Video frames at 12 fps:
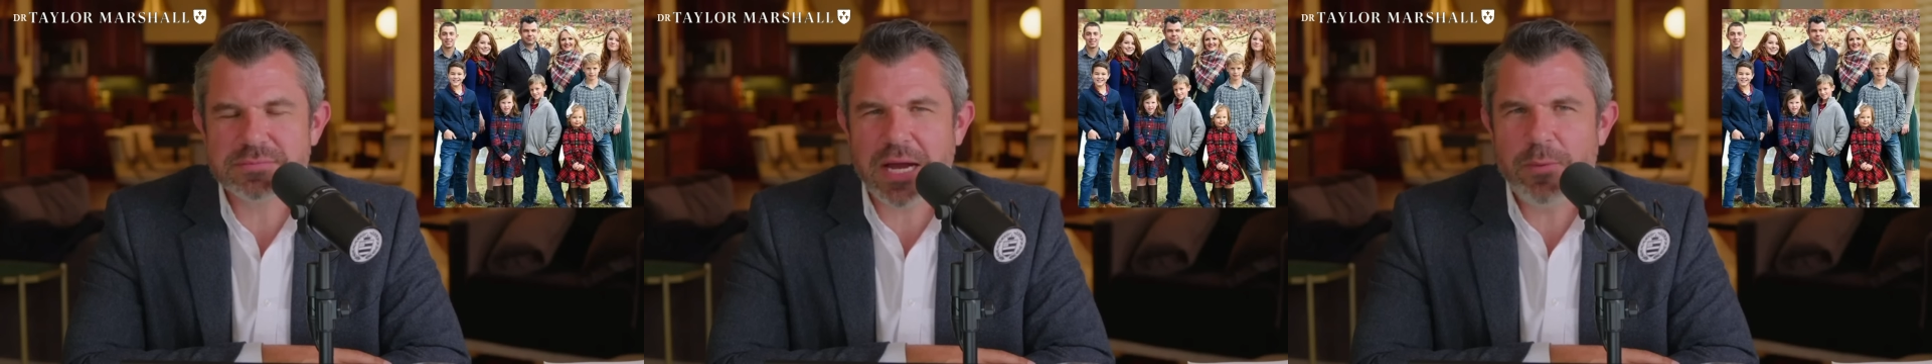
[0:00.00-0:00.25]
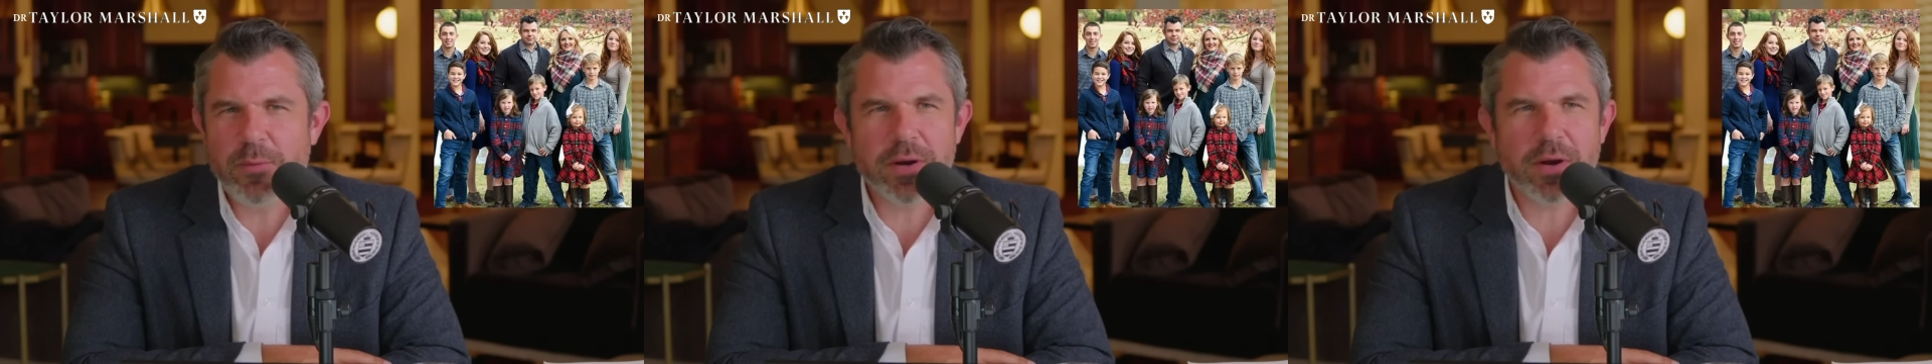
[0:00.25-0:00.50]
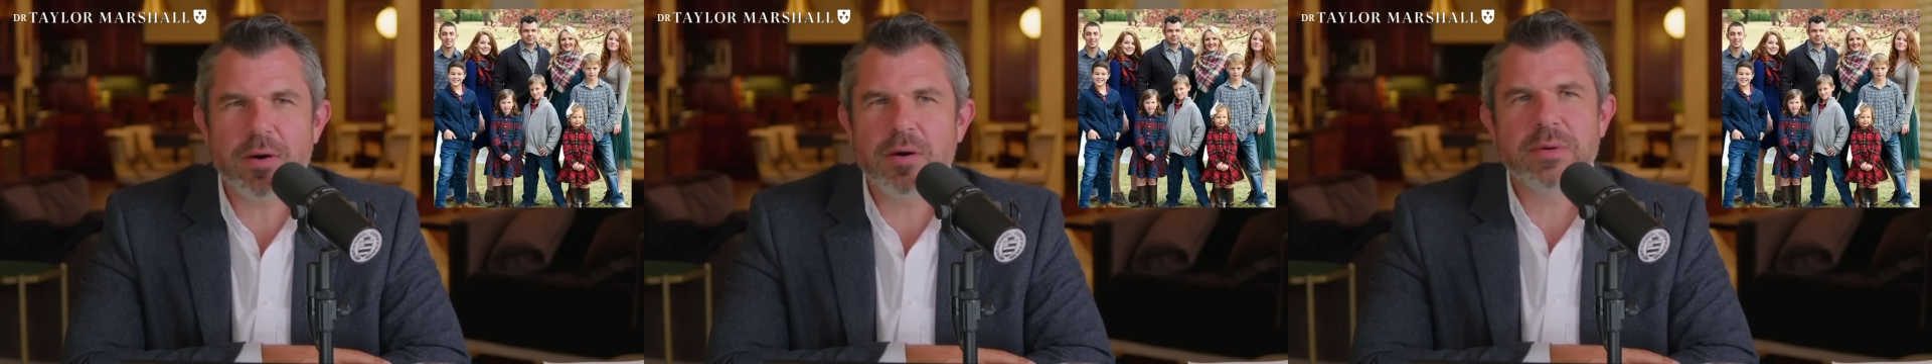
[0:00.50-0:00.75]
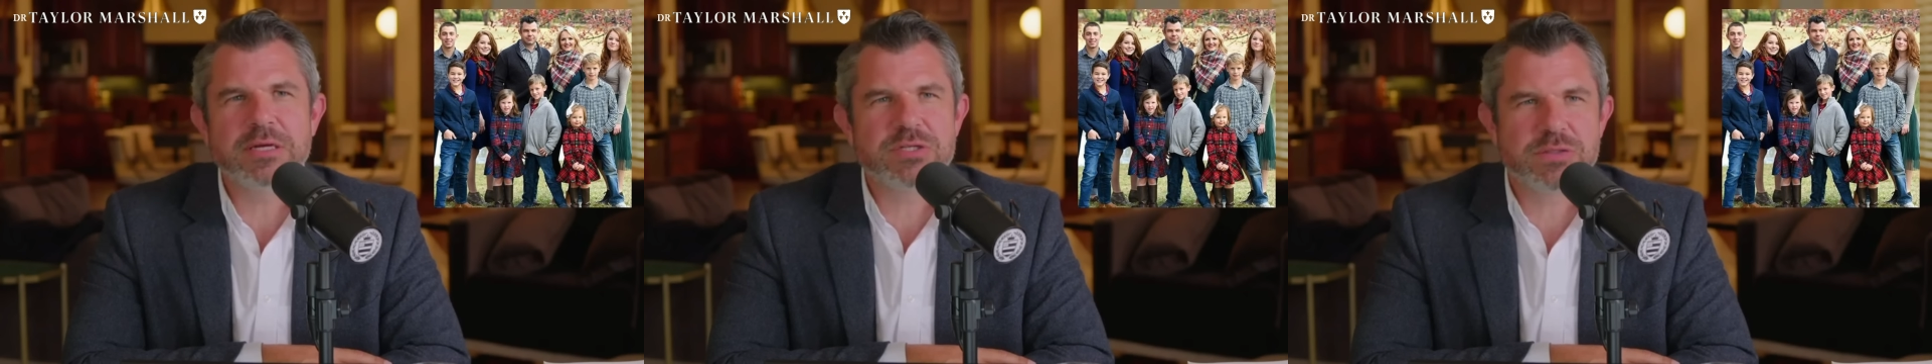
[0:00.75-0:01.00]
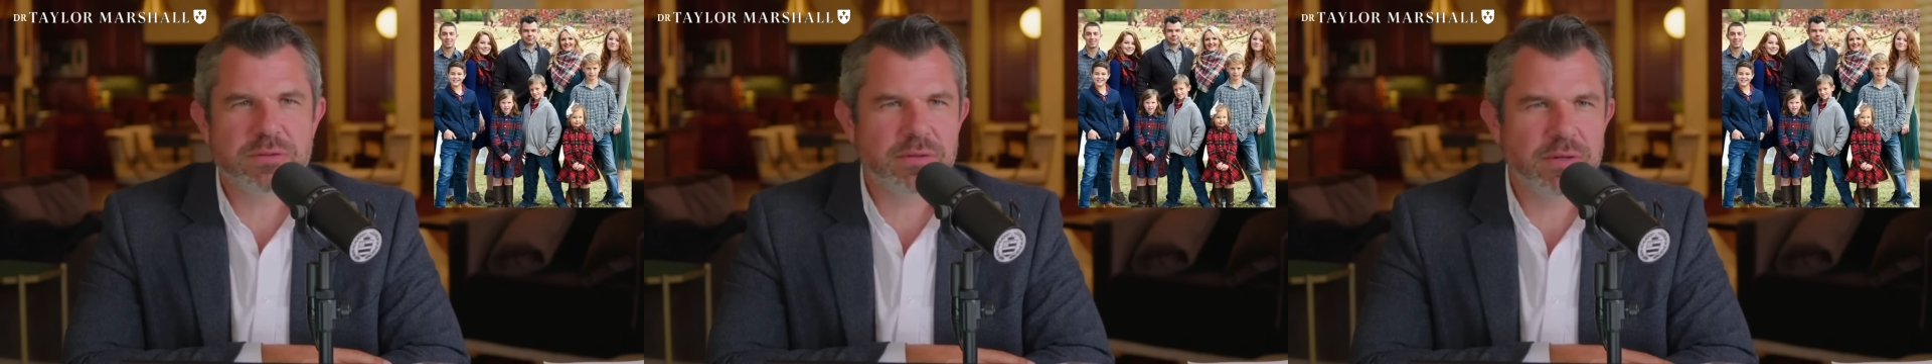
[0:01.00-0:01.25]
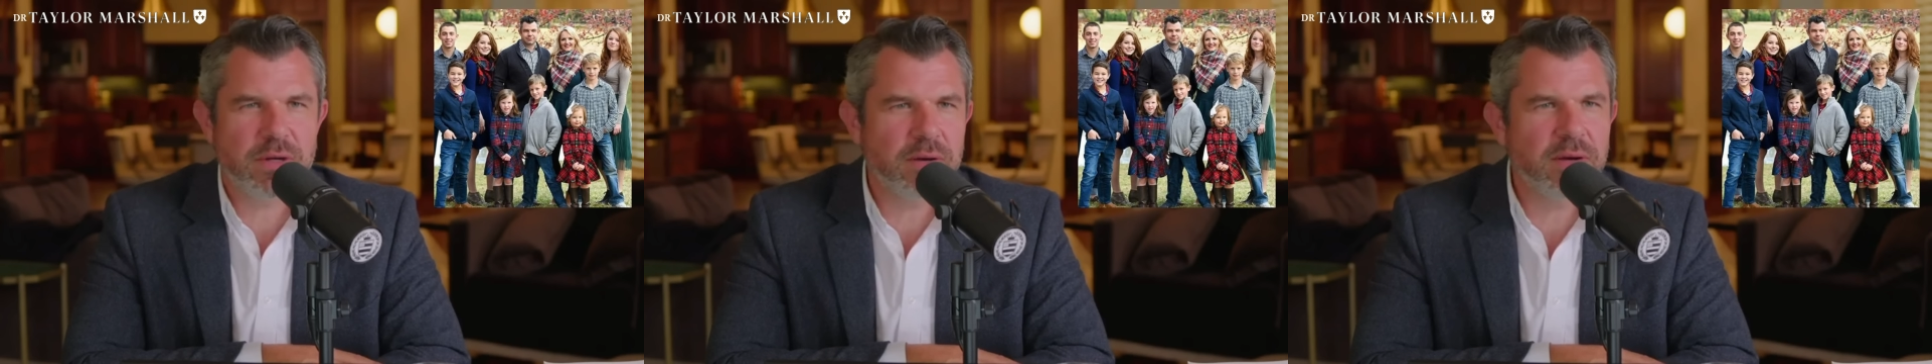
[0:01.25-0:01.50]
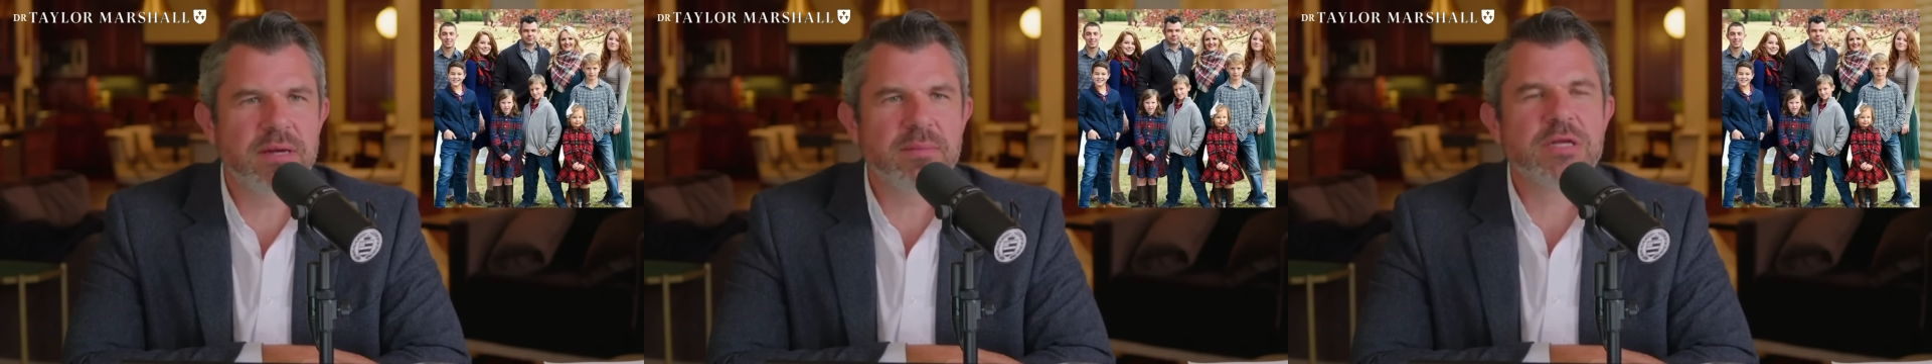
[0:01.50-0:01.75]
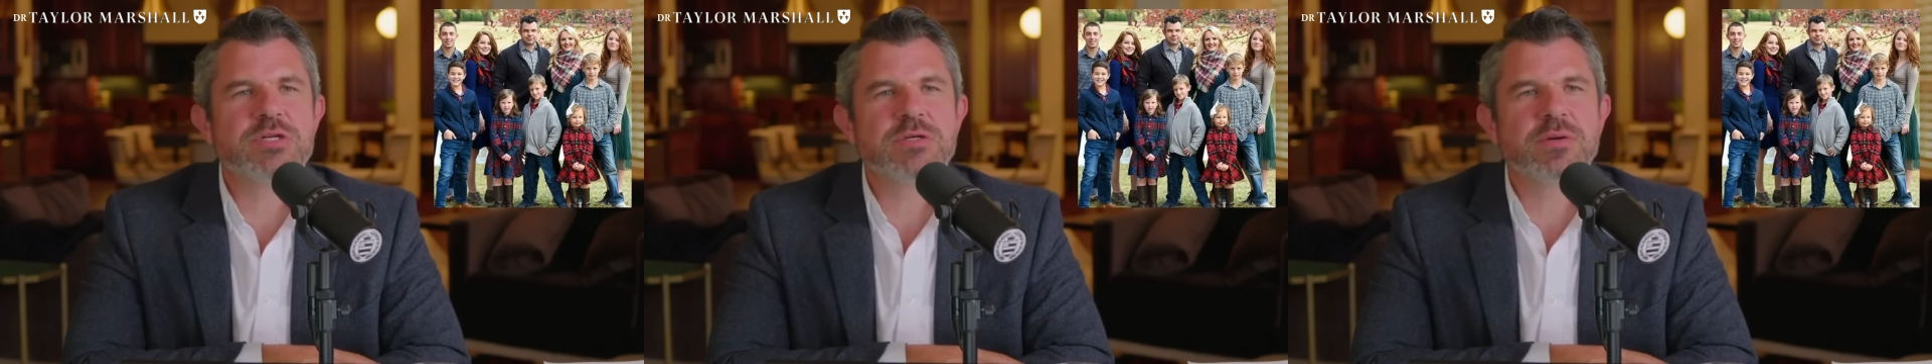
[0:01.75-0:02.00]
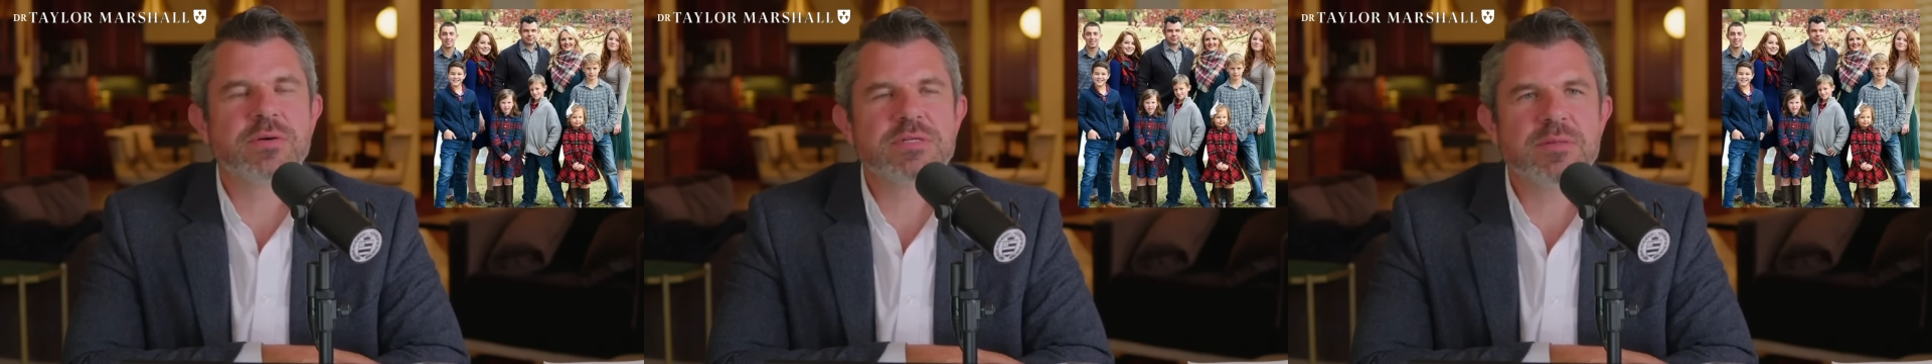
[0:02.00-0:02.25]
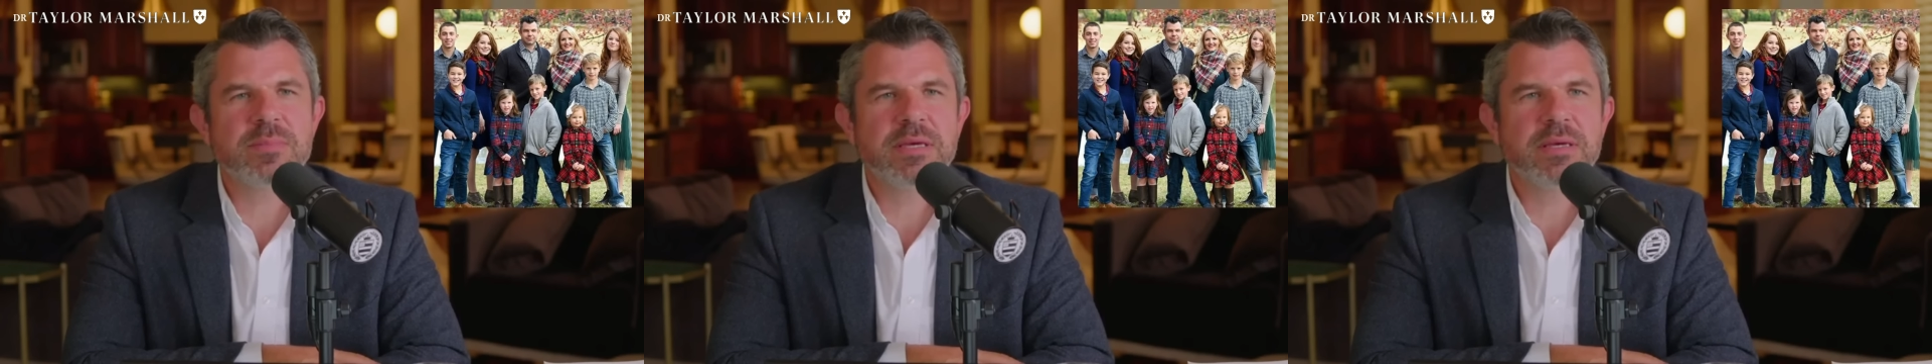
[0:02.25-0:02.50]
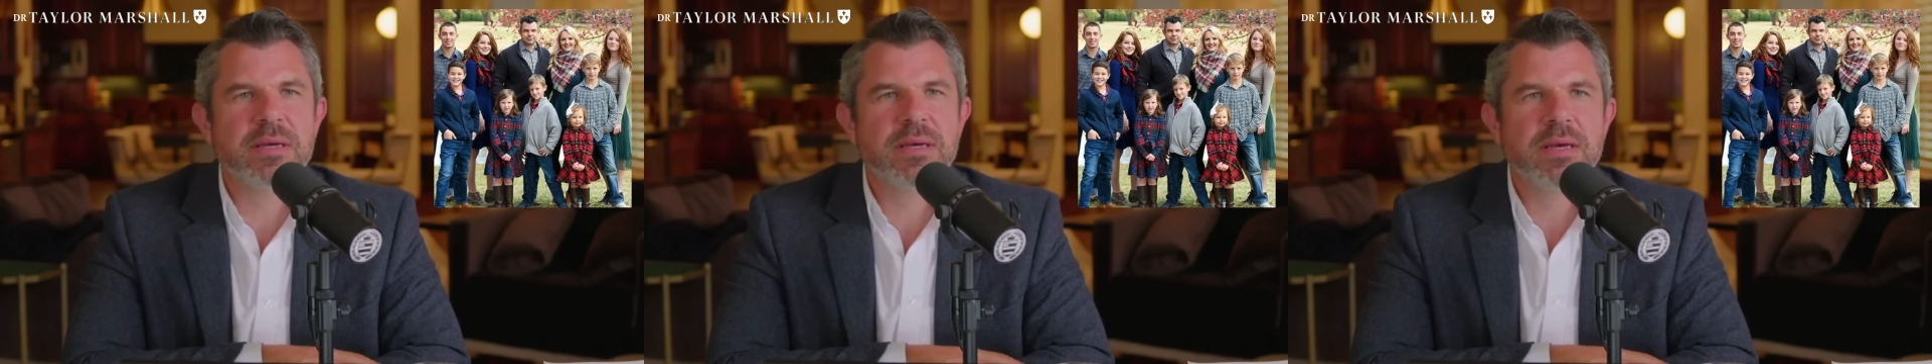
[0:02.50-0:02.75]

I want all my children, all eight of my children to be